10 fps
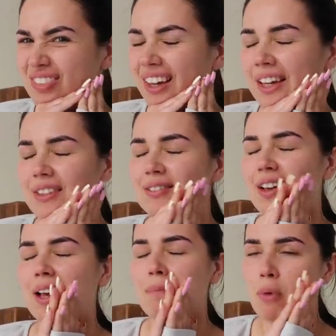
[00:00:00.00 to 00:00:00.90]
I
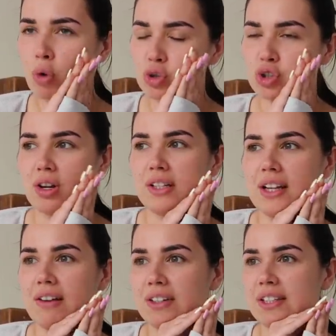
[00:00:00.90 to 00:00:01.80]
get more stressed
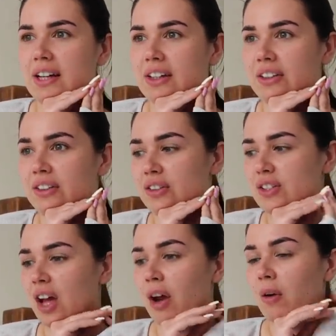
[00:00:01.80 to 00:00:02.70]
every second.
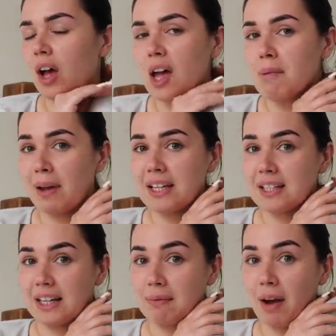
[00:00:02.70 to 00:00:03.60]
So
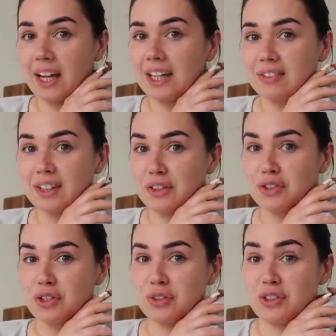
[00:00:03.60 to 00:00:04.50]
basically my evening
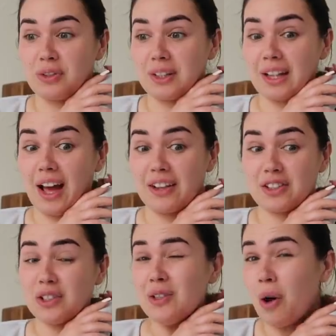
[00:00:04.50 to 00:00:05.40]
is just doing that.
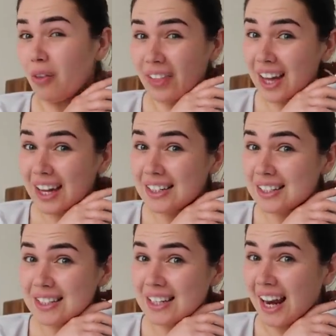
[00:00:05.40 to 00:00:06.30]
It's not that
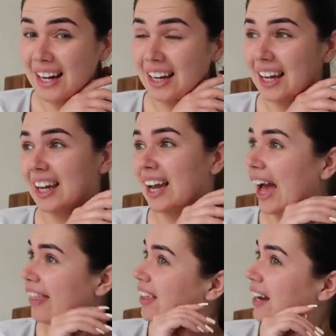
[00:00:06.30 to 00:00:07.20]
entertaining,
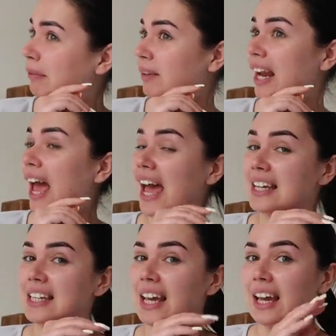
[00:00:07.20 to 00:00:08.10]
and then I'm gonna
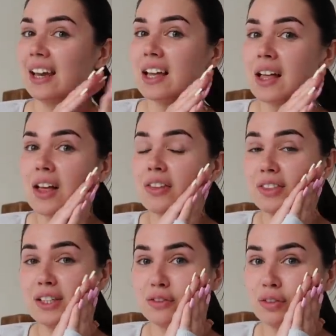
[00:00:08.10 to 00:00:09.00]
edit
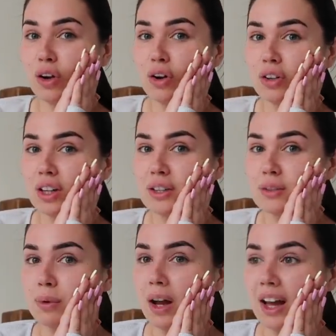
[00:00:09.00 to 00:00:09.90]
this vlog
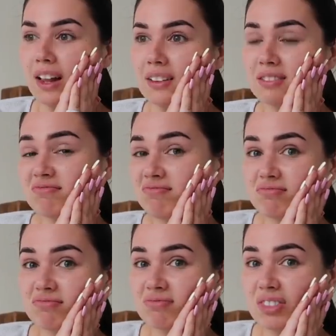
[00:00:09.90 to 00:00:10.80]
as well.
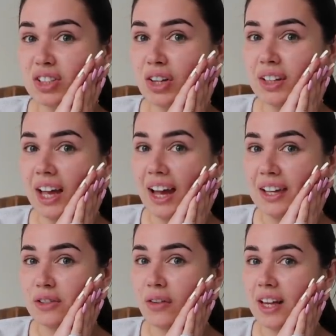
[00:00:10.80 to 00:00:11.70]
So yeah,
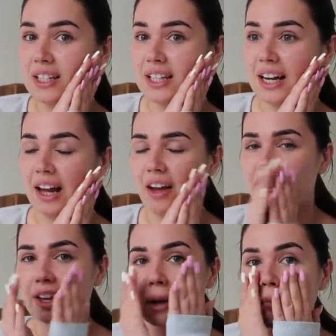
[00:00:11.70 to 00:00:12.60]
it's not that entertaining. I
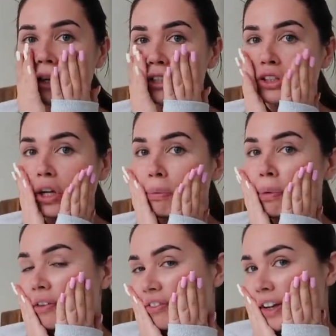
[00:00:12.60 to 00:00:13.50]
think I might just go and
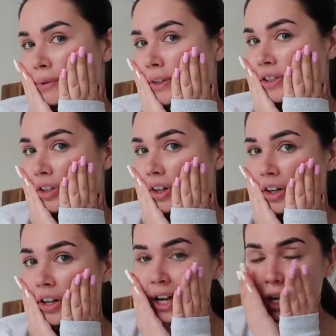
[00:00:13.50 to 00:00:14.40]
put a face mask on